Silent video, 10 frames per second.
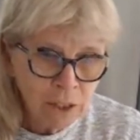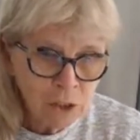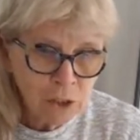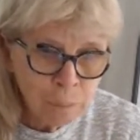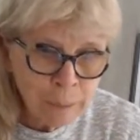
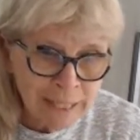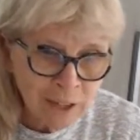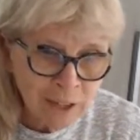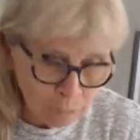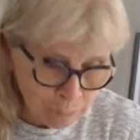you make
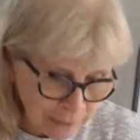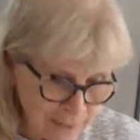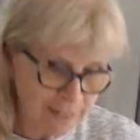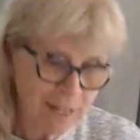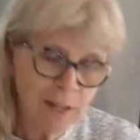
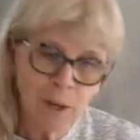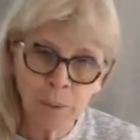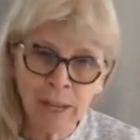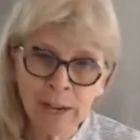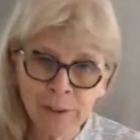omelets. Well,
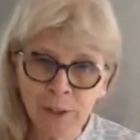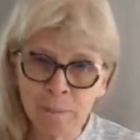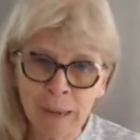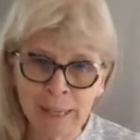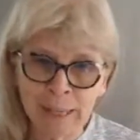now you can
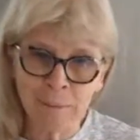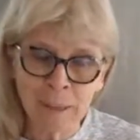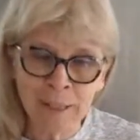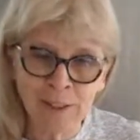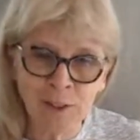make them
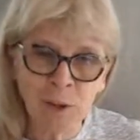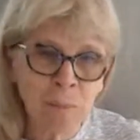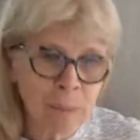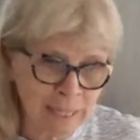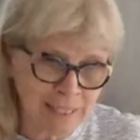in 2
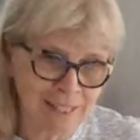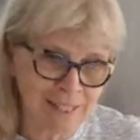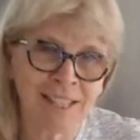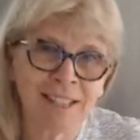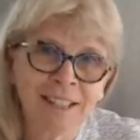
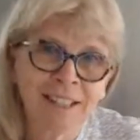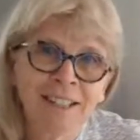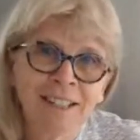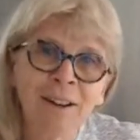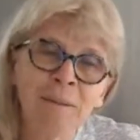minutes.
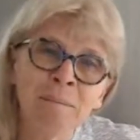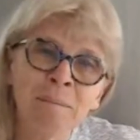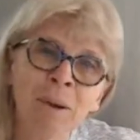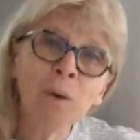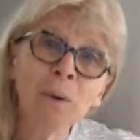
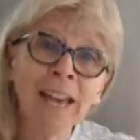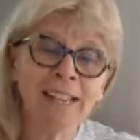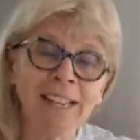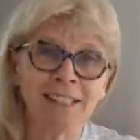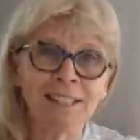
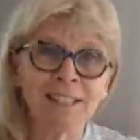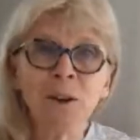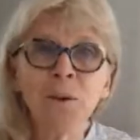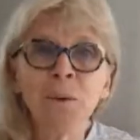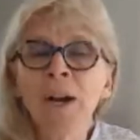Okay,
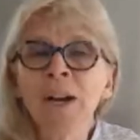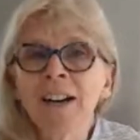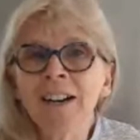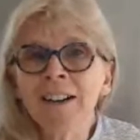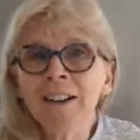so
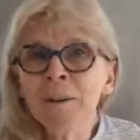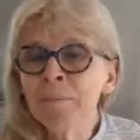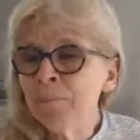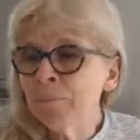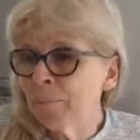
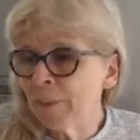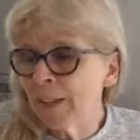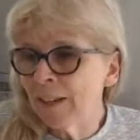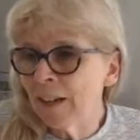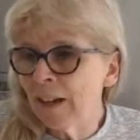
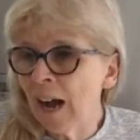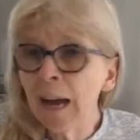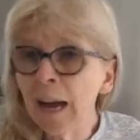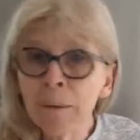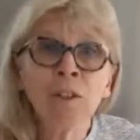
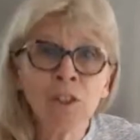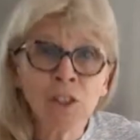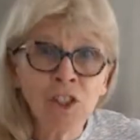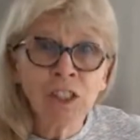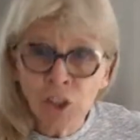I want to
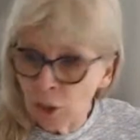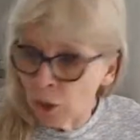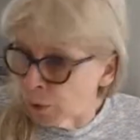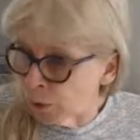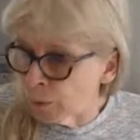just
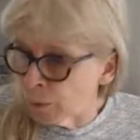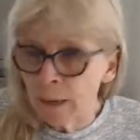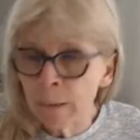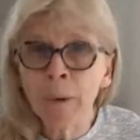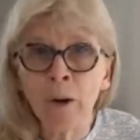show you
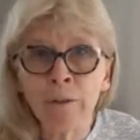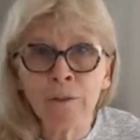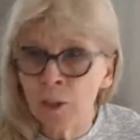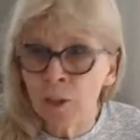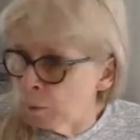some of
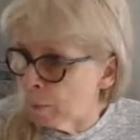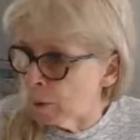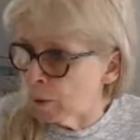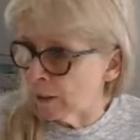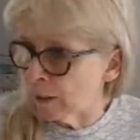the new
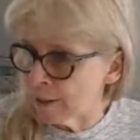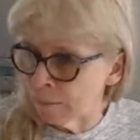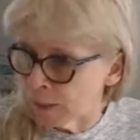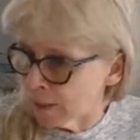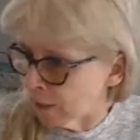products. I'm
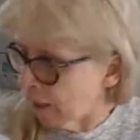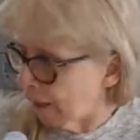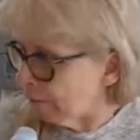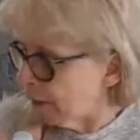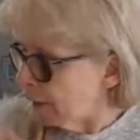just going to
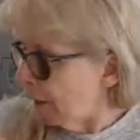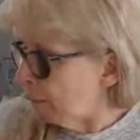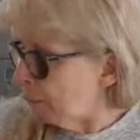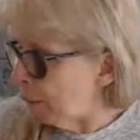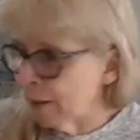have a
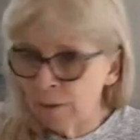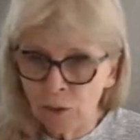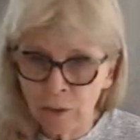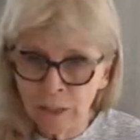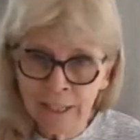bit of a
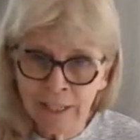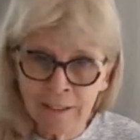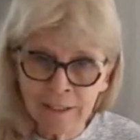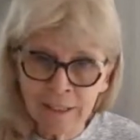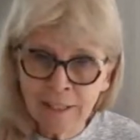drink,
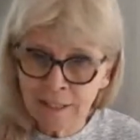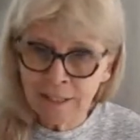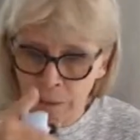guys.